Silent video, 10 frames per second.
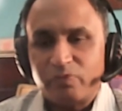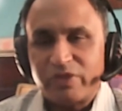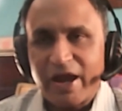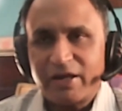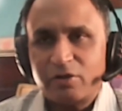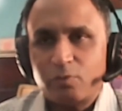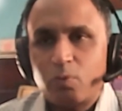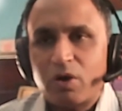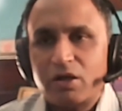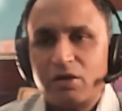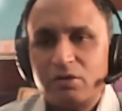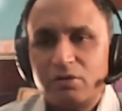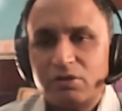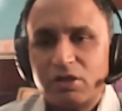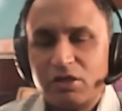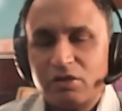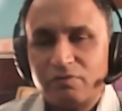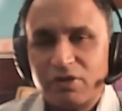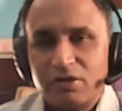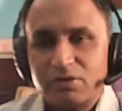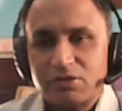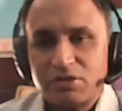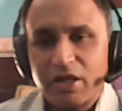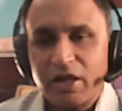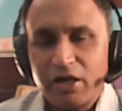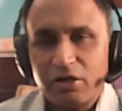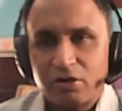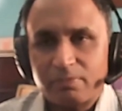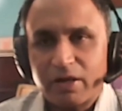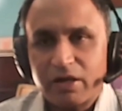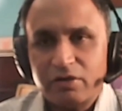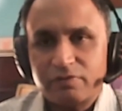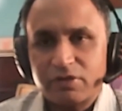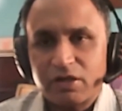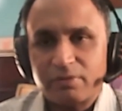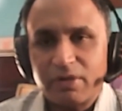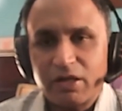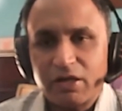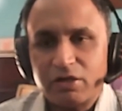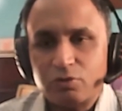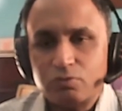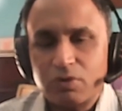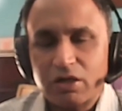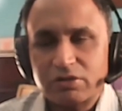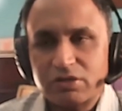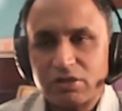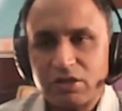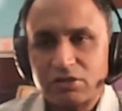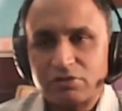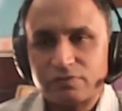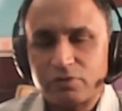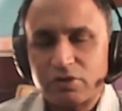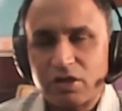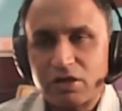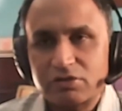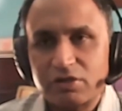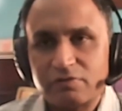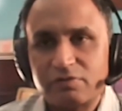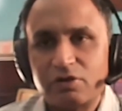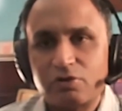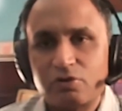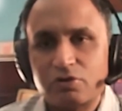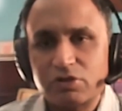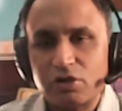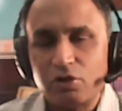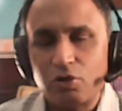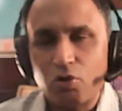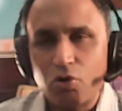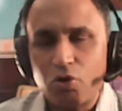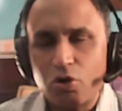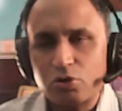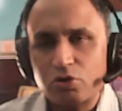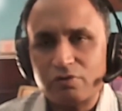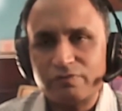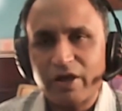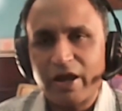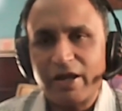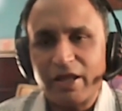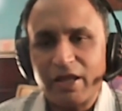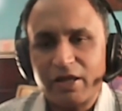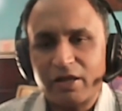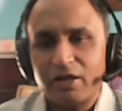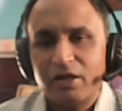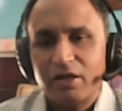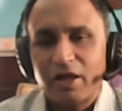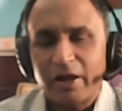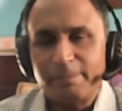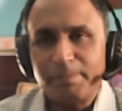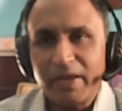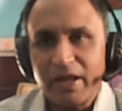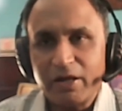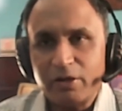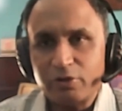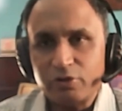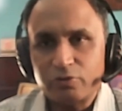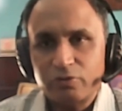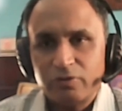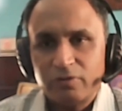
That one thing will stay in your mind for the remaining 2 hours, 3 hours, 4 hours, and it will cause a lot of headache and pain to you.